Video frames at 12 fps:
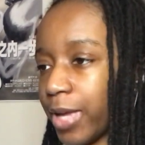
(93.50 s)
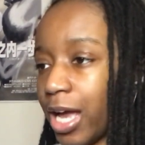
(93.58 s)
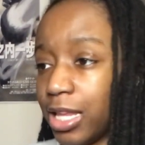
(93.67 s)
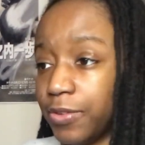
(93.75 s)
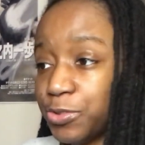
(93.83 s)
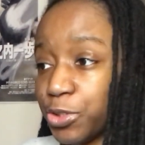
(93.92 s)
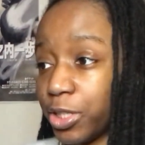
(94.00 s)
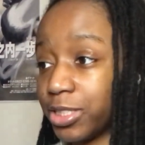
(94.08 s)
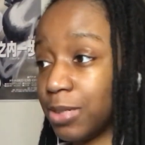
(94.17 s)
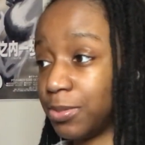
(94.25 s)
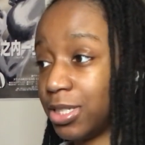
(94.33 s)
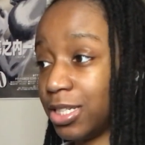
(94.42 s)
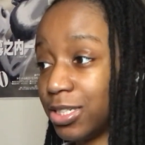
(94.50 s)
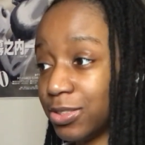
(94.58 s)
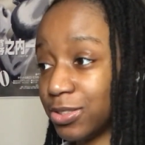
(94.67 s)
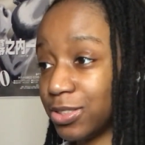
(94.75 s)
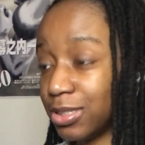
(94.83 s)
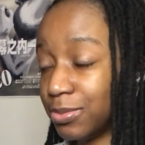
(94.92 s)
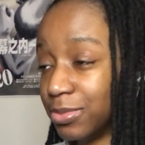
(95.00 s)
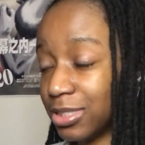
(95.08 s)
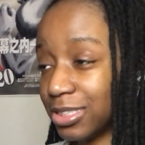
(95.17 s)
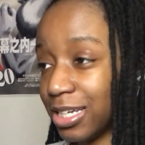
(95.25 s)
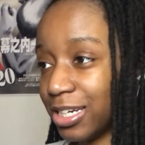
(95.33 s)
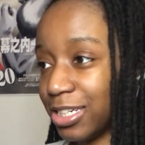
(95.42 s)
I love stories of the new, so I'm
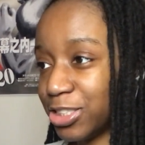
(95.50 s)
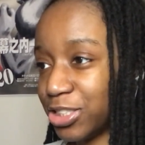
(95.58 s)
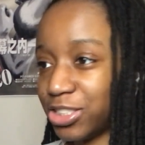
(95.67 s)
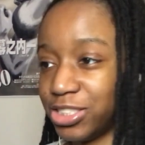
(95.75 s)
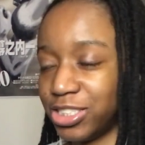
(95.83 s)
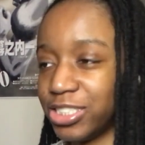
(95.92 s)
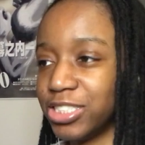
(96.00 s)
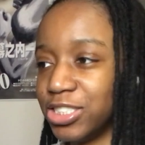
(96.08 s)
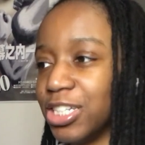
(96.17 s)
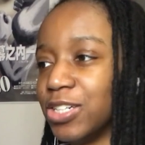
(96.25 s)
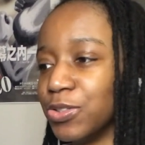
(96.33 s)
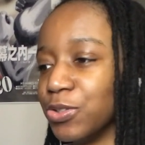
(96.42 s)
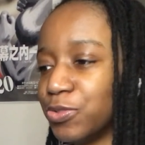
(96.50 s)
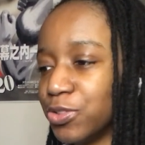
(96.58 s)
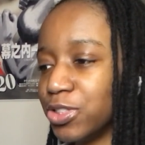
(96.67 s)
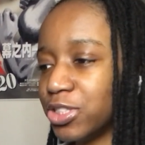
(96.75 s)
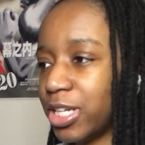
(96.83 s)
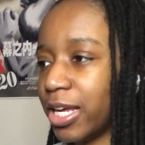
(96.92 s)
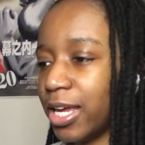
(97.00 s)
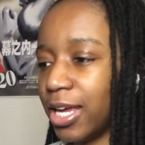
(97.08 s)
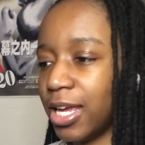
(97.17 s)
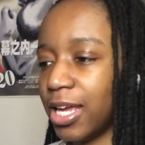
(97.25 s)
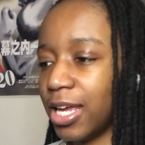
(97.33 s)
excited just in general for today.